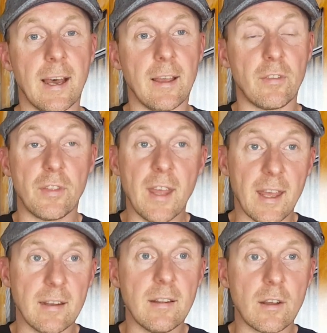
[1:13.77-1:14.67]
So
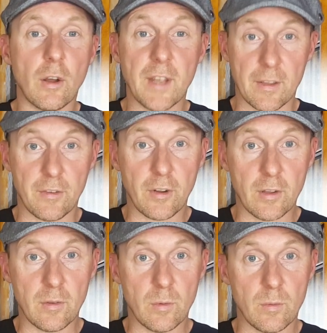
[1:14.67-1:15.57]
then Conny
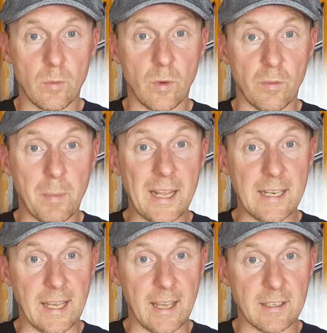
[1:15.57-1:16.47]
Andersson was
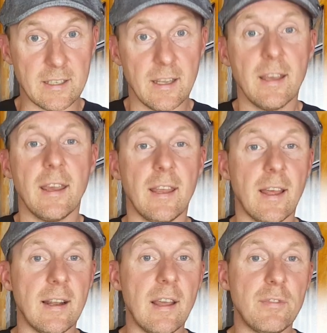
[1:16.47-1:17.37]
blending it. He
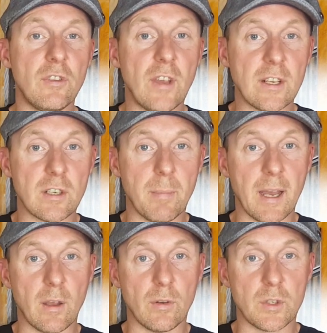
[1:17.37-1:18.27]
then left Gajane
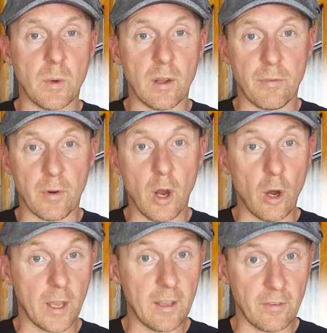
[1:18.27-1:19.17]
Tobacco to work for
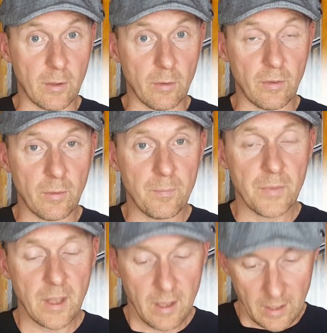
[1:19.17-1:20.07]
AG Snus.
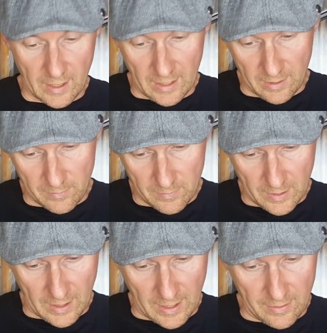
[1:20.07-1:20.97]

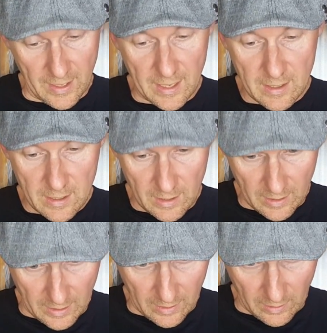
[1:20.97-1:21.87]
And then
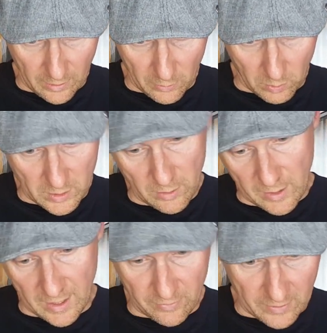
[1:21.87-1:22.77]
I thought,
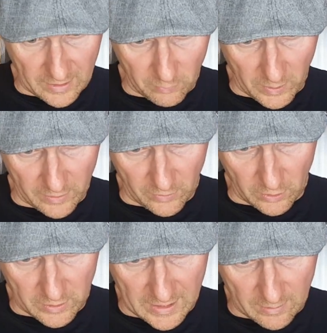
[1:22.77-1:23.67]
okay, so that's why it's
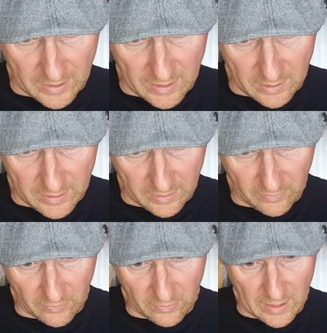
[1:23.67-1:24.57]
gone downhill.
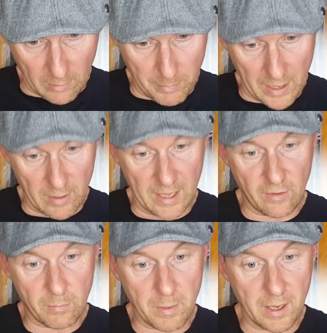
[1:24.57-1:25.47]
It's now barrel
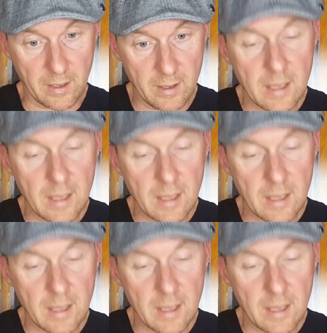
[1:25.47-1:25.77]
aged by